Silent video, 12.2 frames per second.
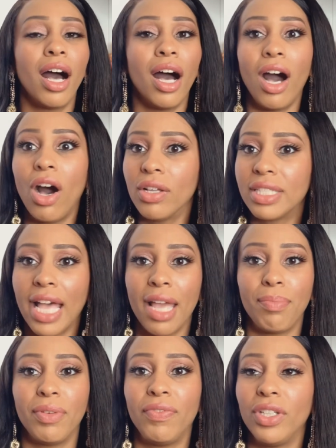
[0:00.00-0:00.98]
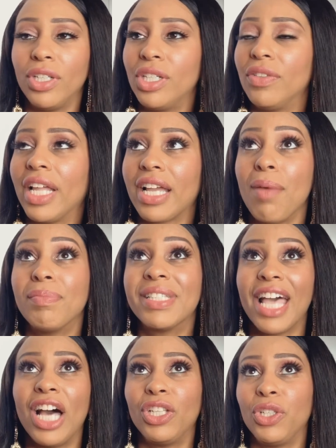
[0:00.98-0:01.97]
all type of love like i'm
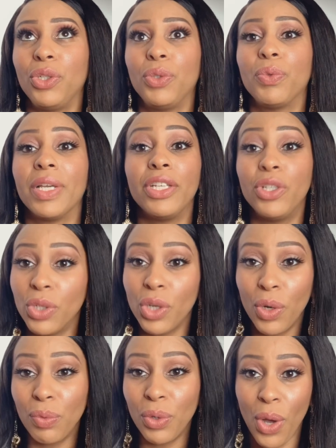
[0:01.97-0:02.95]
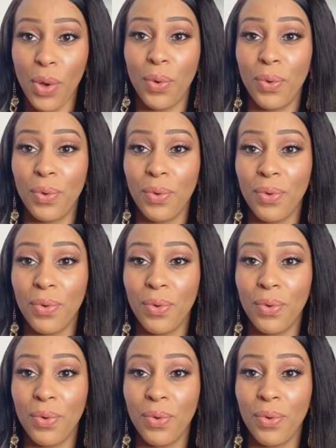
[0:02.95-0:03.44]
telling you you don't know